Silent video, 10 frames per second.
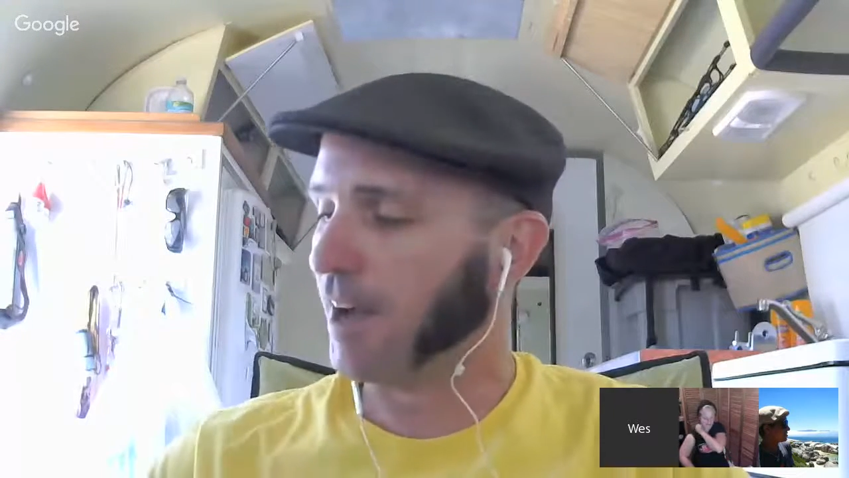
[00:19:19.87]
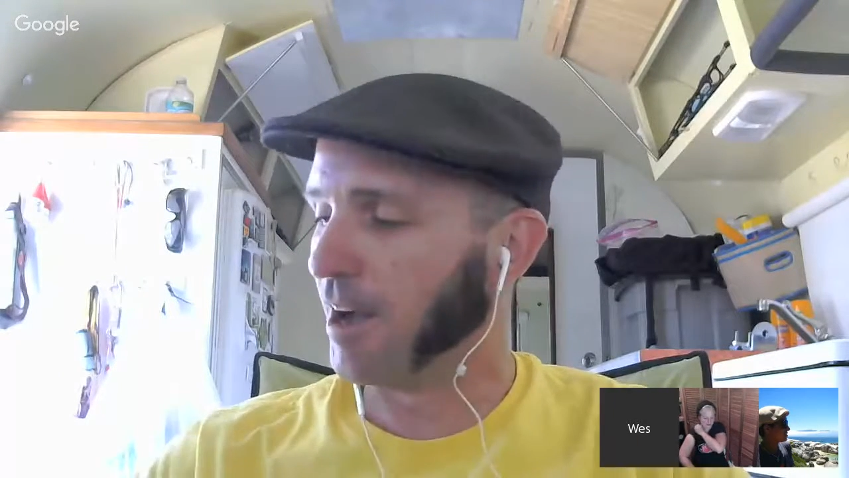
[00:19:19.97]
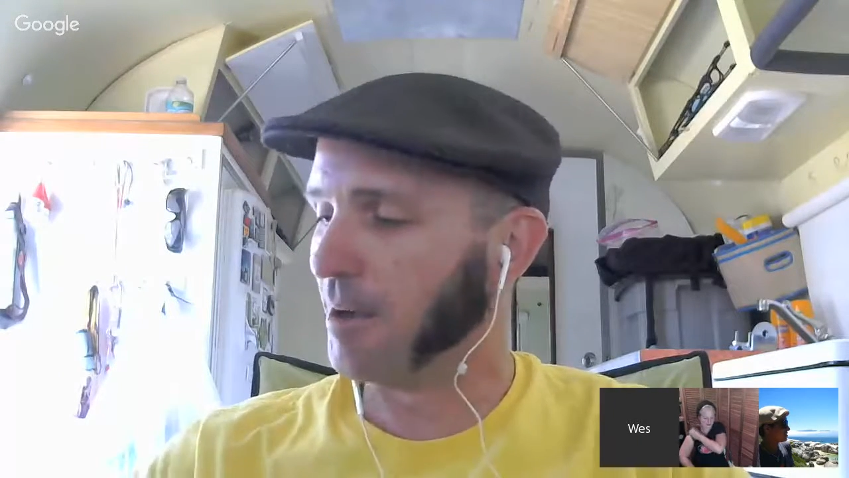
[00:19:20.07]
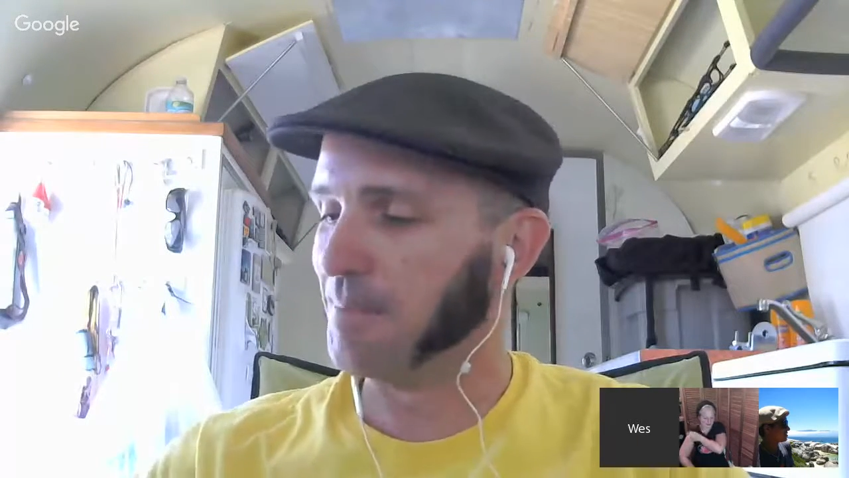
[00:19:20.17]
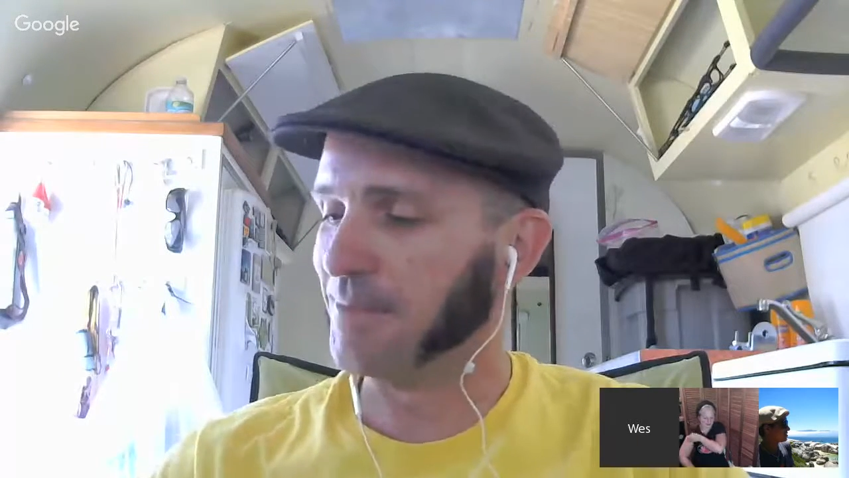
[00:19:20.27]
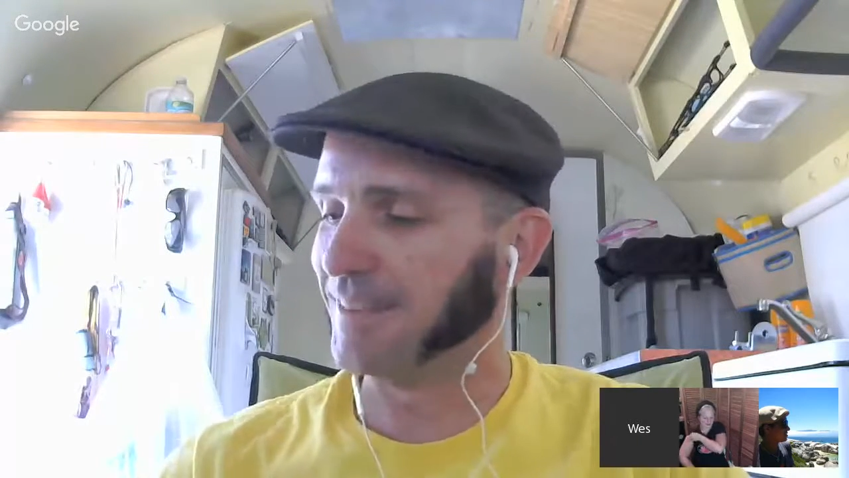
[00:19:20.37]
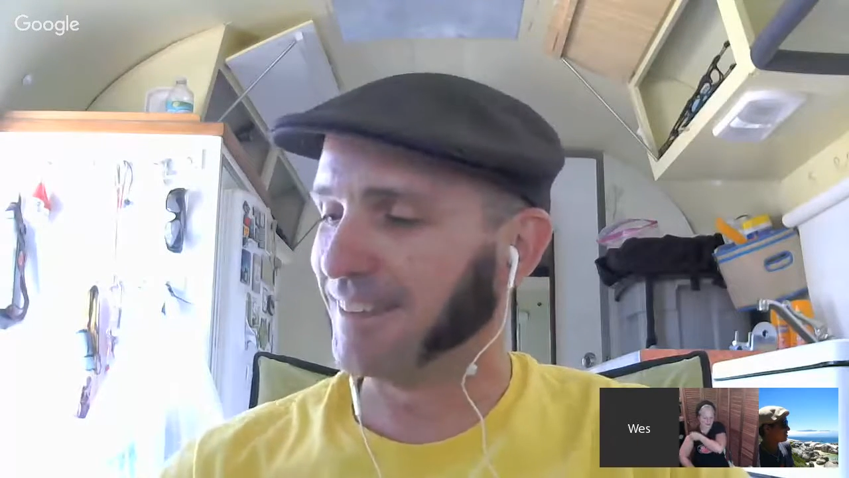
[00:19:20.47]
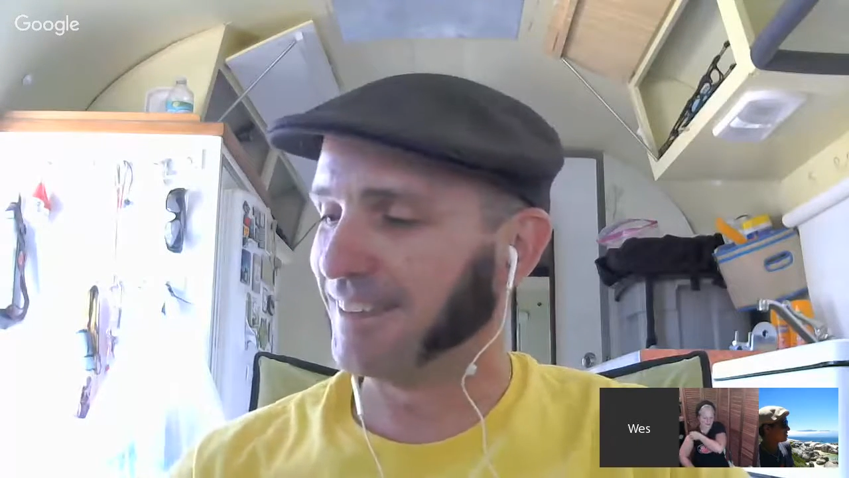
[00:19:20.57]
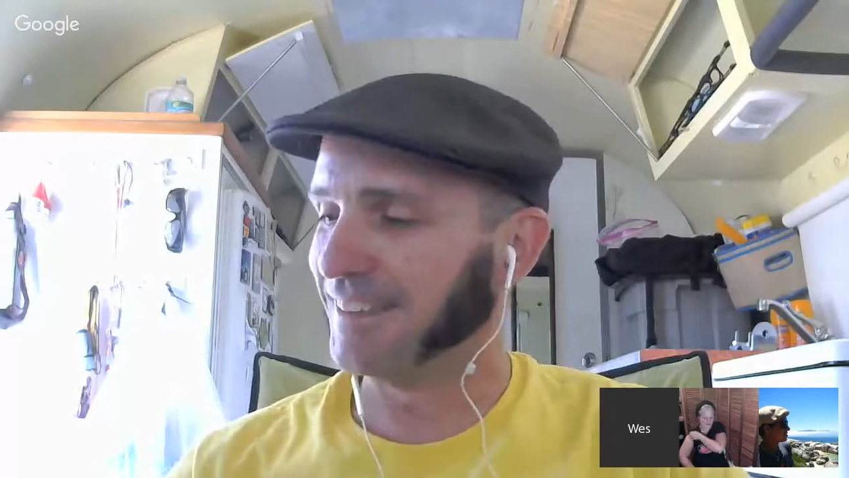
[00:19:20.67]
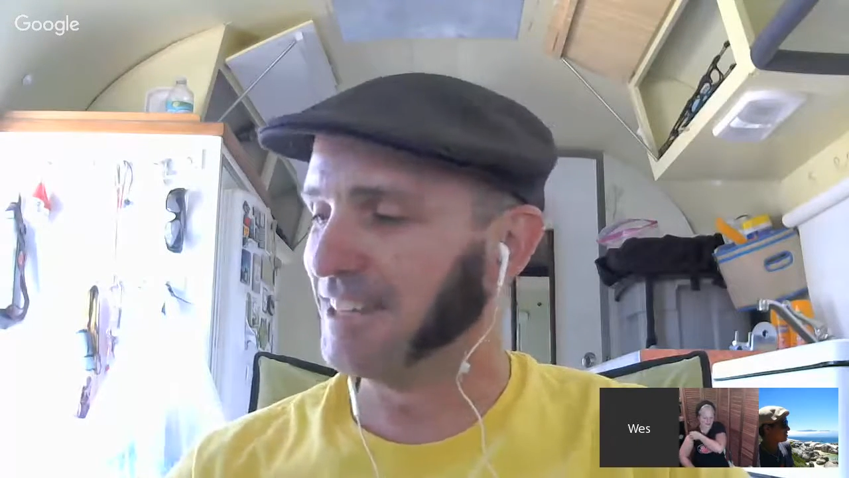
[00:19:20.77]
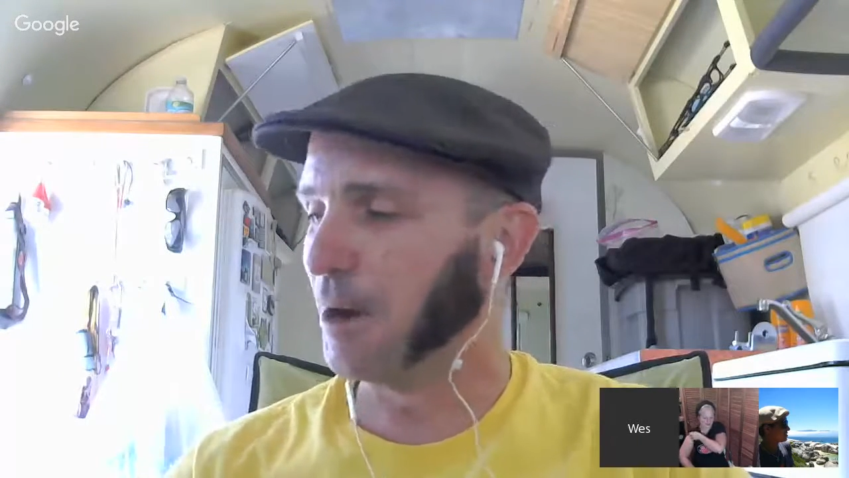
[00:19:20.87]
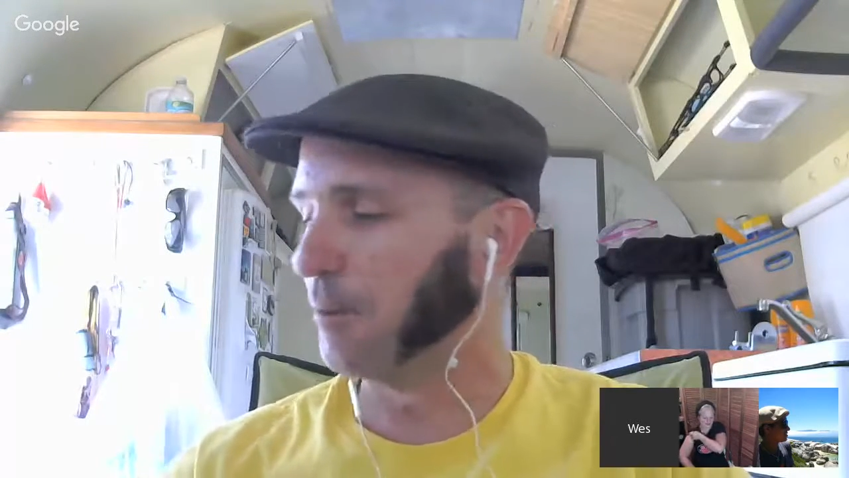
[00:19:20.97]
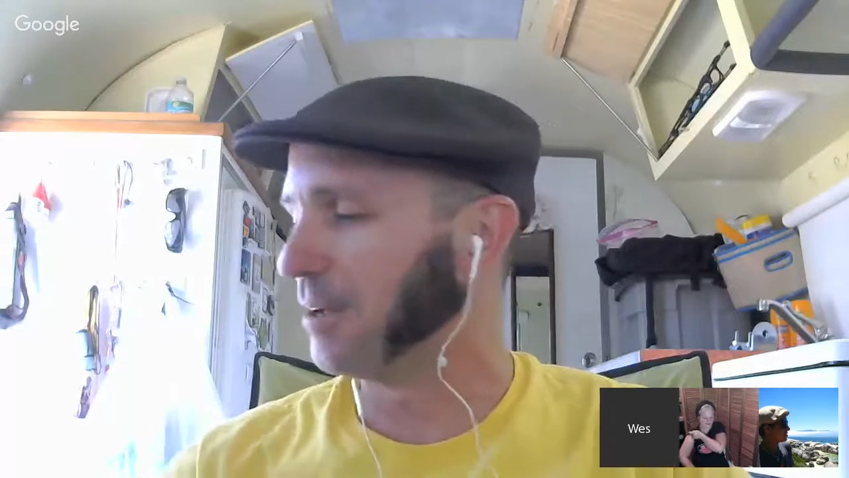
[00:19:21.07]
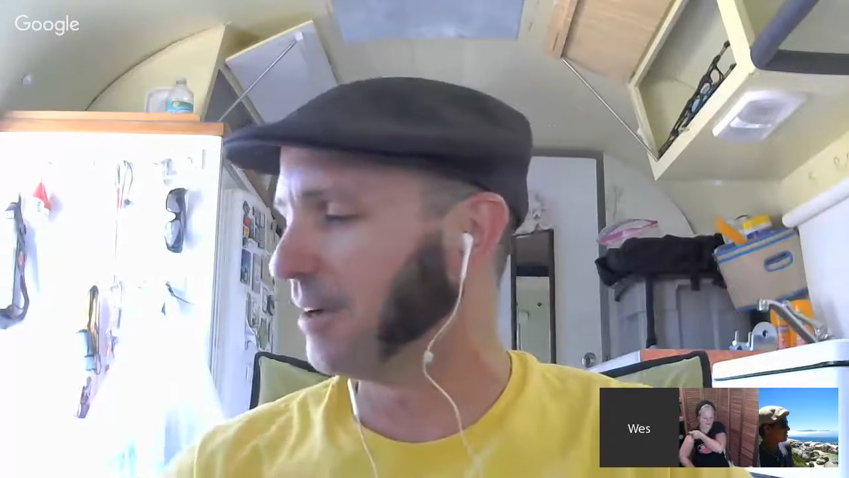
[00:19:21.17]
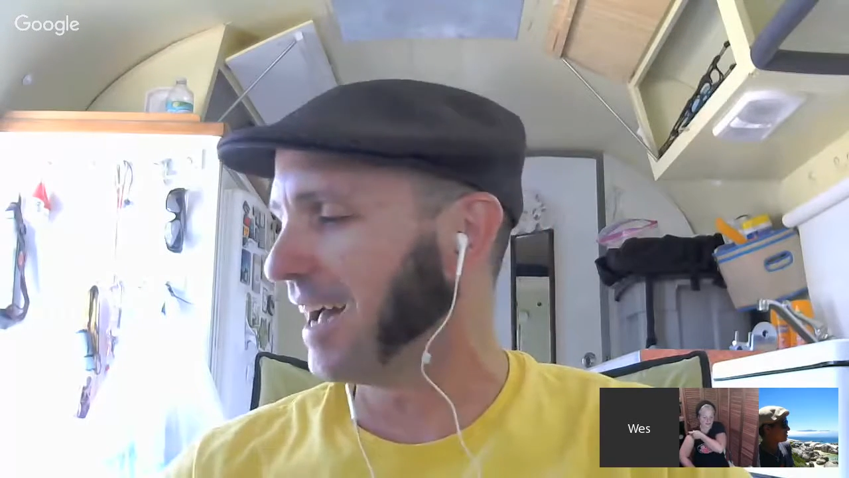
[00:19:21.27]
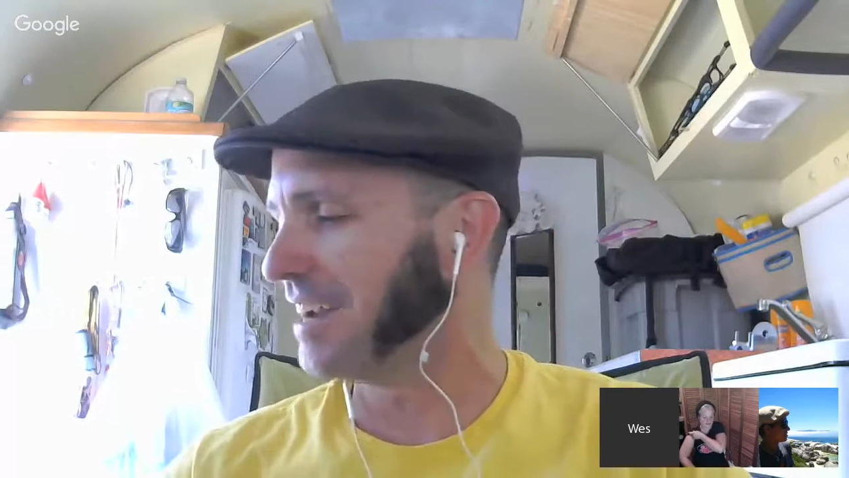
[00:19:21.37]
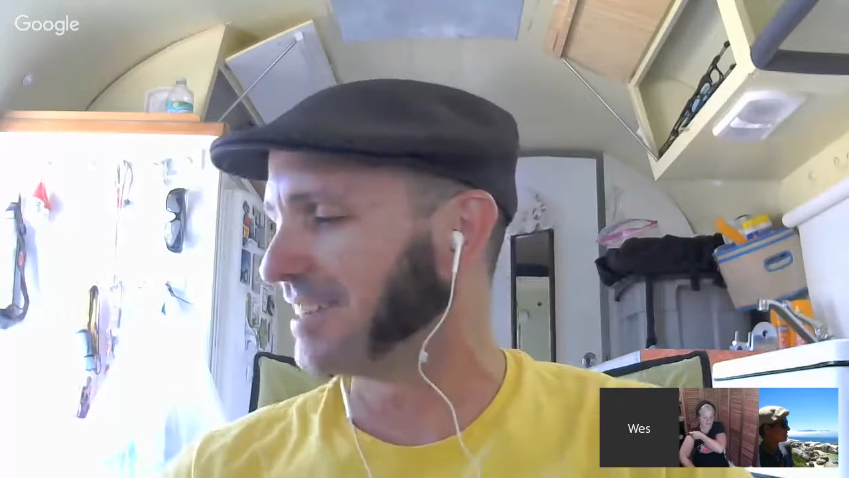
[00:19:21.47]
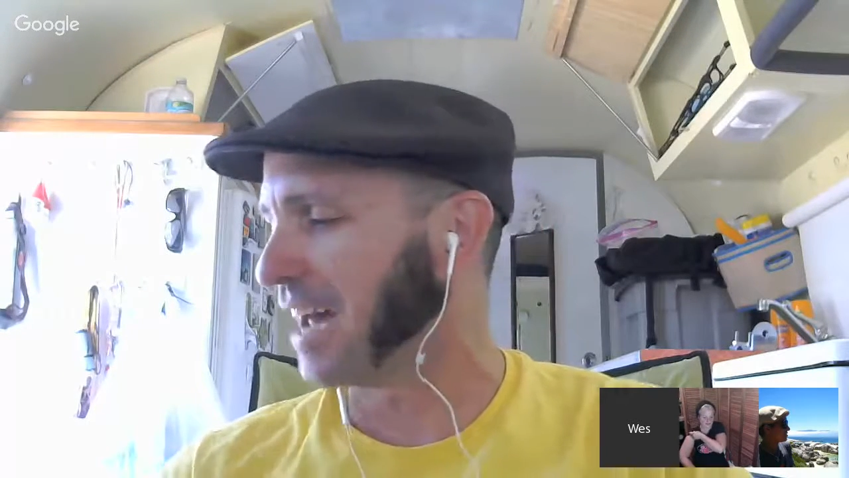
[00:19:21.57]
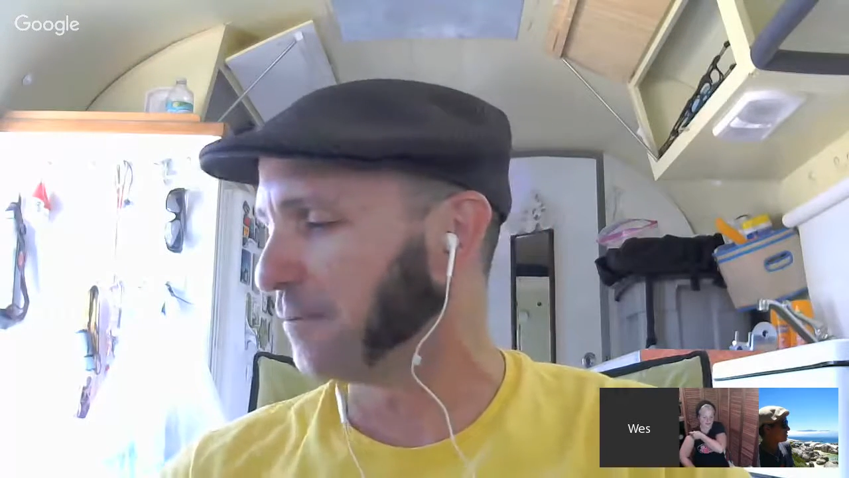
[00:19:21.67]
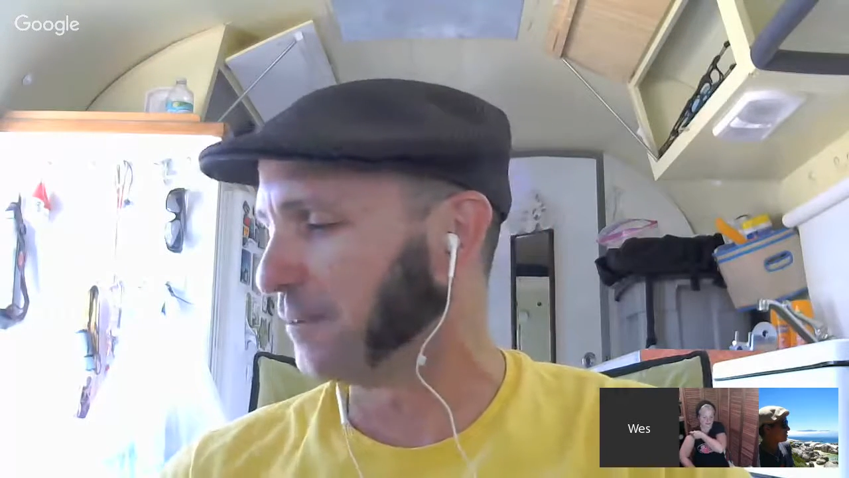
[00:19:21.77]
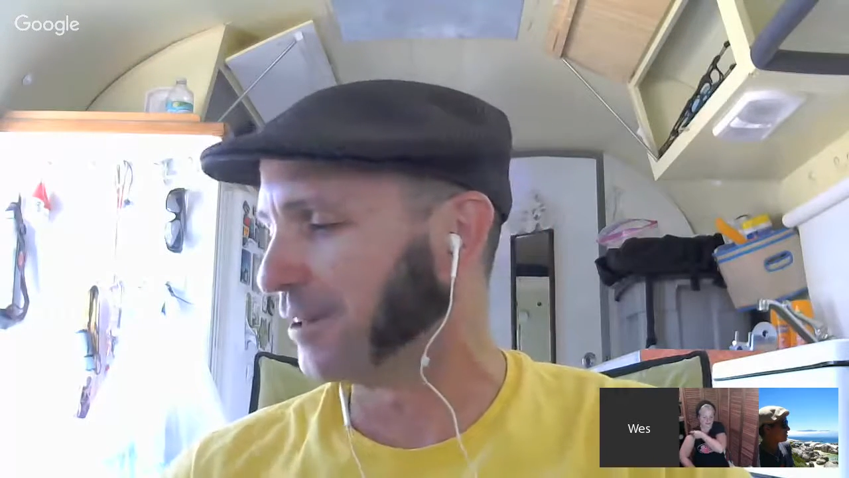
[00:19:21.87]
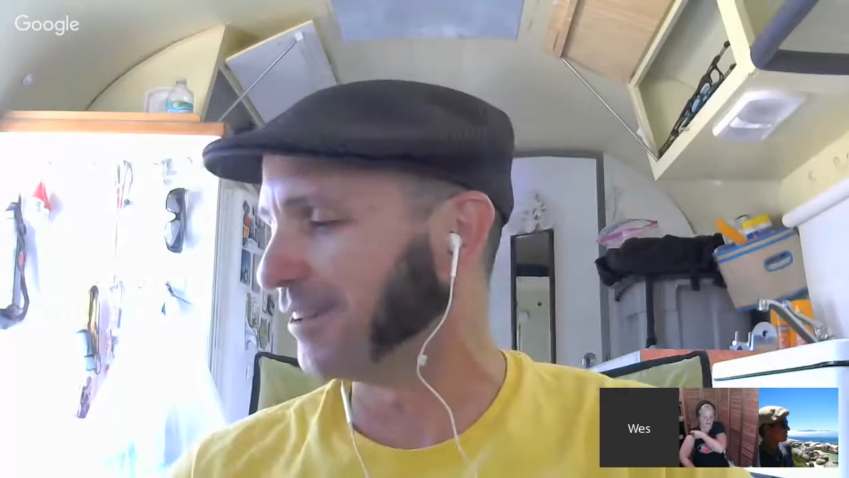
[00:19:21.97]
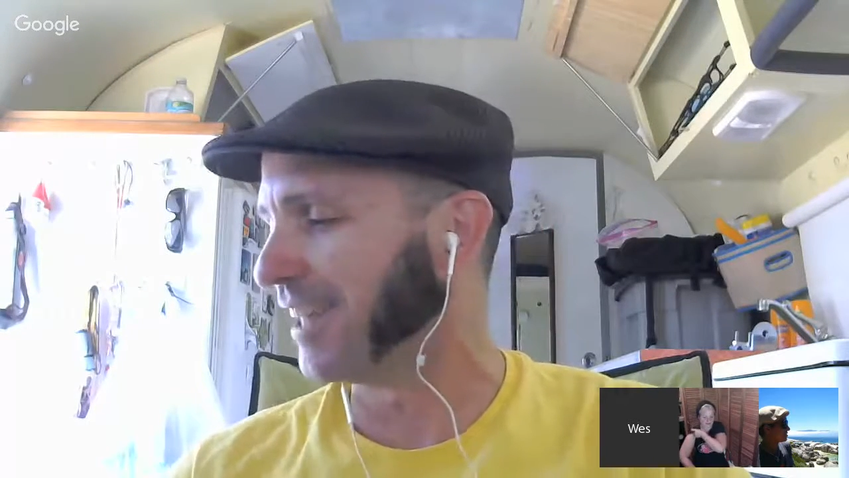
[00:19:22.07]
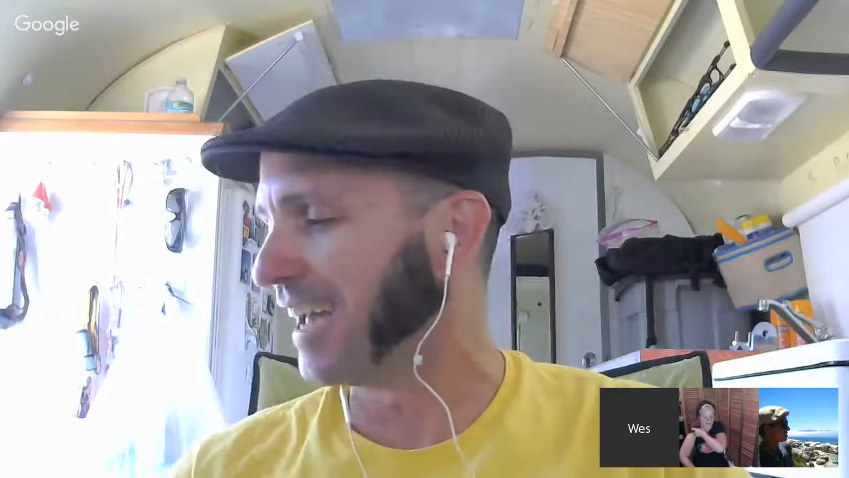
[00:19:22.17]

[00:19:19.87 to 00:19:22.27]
You know, how does that feel?